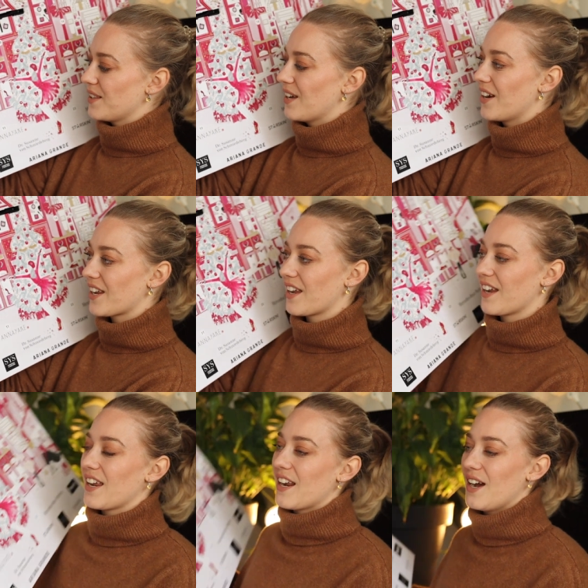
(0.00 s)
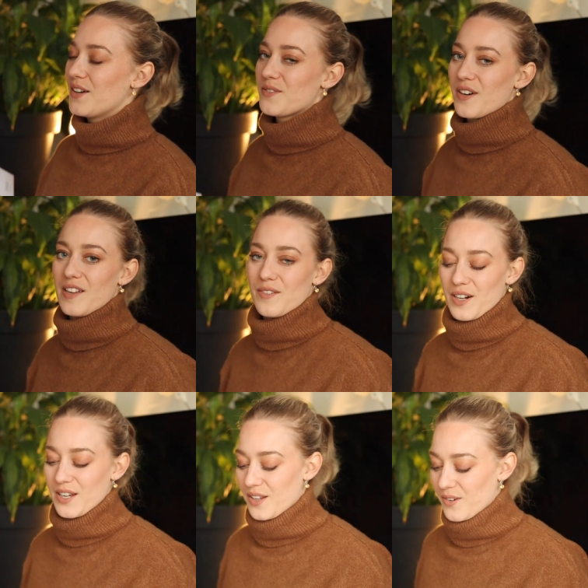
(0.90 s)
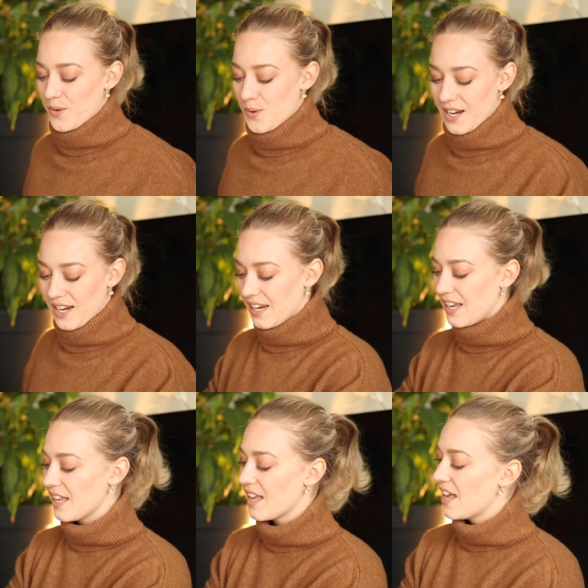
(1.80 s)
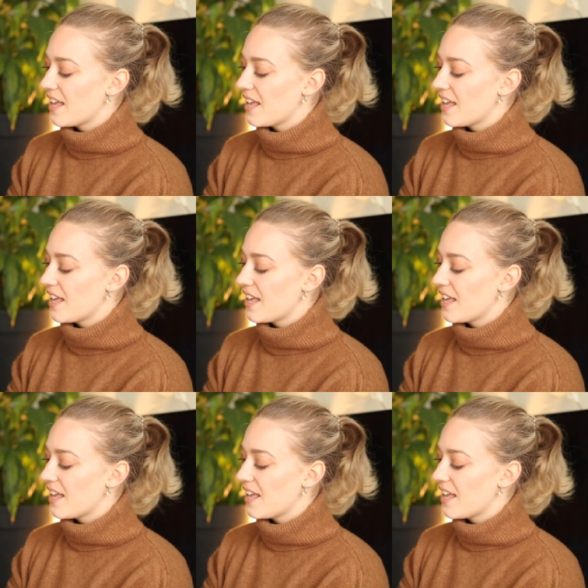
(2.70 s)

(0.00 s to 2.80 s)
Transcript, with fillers: but now I can get it out very, very quickly.